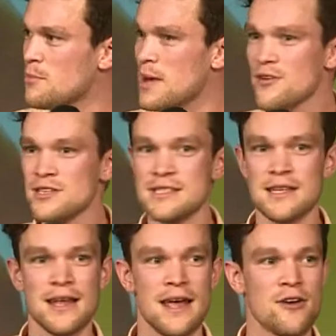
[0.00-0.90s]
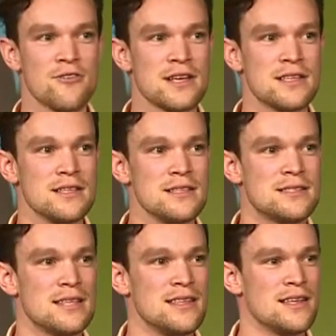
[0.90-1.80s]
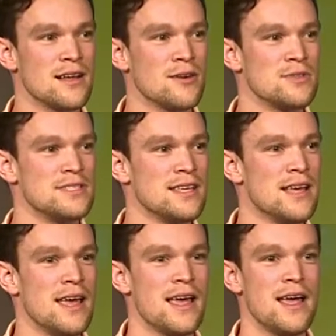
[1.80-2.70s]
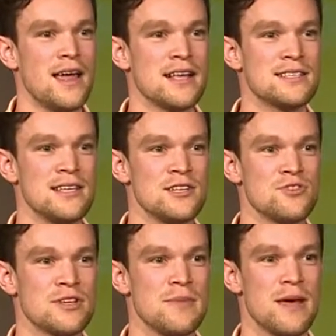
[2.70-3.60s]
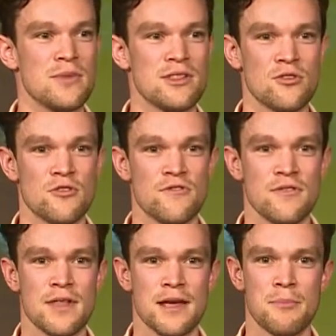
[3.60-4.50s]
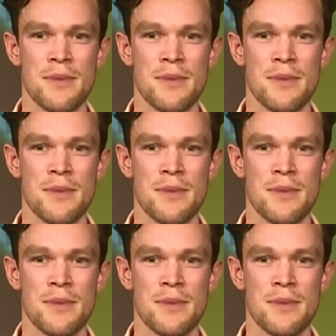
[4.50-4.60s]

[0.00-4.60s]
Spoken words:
embarrassed that Alric said that I was an eccentric man with a lot of like